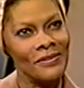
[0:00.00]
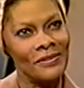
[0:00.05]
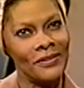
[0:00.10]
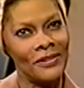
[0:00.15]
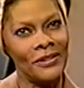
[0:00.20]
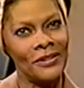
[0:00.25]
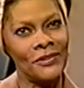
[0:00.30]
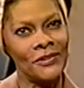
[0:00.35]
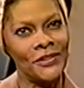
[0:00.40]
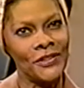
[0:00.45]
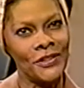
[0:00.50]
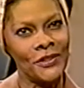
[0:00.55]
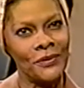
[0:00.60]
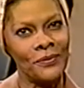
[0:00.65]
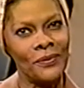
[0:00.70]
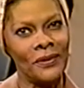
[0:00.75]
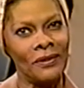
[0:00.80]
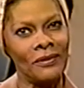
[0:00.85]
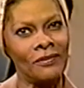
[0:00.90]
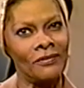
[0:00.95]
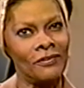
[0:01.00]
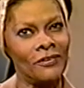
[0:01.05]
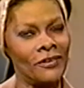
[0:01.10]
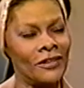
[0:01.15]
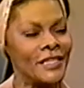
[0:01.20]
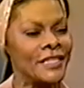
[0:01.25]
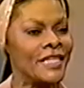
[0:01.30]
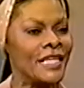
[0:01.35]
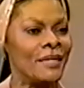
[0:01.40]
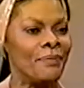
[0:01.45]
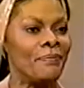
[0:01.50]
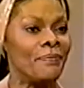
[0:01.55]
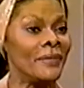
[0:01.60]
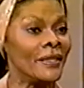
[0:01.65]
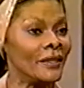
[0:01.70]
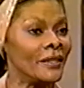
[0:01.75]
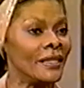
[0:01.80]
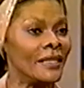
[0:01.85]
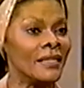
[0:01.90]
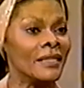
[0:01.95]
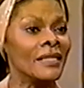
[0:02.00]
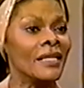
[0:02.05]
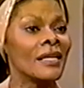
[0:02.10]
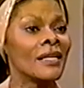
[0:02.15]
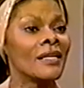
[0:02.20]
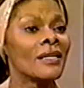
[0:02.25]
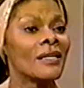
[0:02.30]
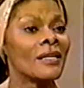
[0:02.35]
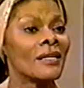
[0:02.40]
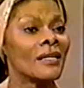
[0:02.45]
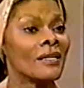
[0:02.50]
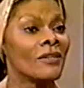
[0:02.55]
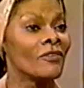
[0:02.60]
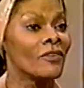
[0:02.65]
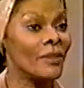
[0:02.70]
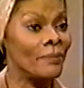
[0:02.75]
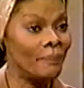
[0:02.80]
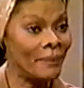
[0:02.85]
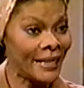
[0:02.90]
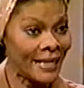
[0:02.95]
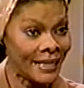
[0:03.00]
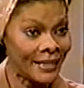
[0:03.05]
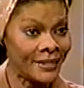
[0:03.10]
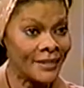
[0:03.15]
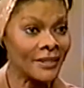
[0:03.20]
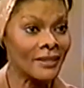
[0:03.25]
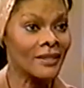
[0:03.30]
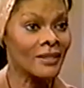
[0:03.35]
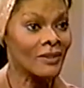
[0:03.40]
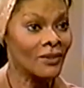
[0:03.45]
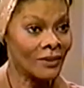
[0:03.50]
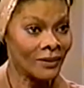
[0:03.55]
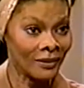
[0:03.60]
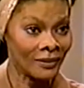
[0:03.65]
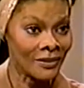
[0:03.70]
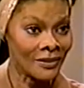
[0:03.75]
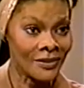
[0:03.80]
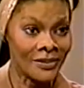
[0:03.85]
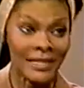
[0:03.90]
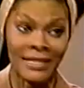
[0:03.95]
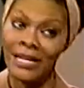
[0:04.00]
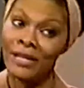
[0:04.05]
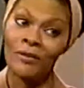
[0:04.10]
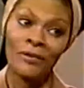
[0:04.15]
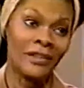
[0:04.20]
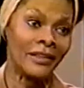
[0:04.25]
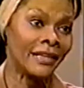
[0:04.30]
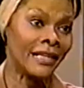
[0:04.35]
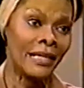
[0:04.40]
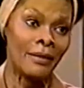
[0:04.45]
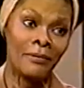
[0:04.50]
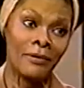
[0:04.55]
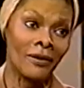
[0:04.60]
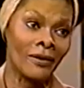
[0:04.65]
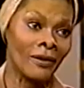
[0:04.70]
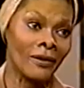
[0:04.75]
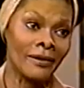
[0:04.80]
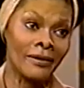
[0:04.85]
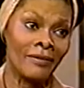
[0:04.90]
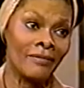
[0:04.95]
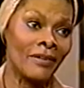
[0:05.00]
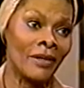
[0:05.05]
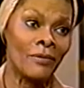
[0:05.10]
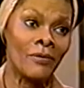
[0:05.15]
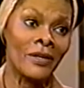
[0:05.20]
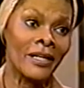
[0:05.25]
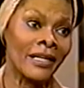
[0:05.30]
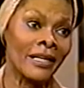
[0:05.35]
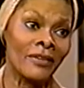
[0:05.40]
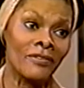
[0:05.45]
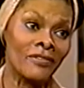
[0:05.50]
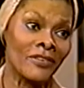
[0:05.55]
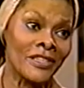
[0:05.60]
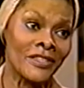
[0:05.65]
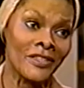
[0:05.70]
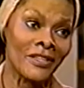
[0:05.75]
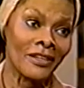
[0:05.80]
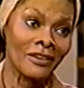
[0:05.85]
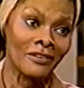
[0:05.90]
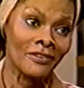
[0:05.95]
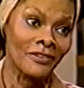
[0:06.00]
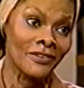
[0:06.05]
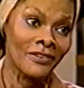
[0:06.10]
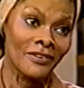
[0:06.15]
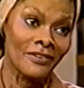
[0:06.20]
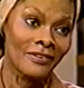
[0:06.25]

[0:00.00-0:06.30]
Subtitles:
close to 12, 14 million repeat callers, and they wouldn't keep calling if they weren't getting results.